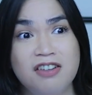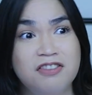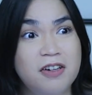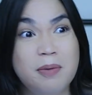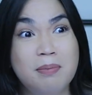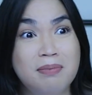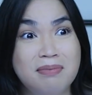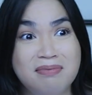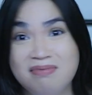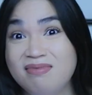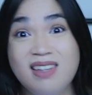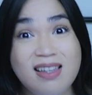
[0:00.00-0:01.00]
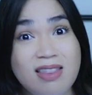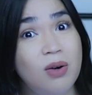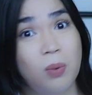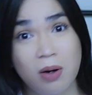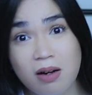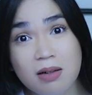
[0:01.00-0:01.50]
from
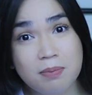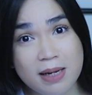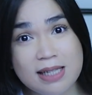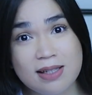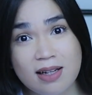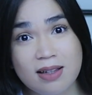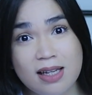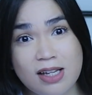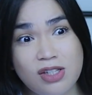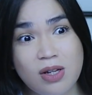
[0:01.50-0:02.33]
the world, basically.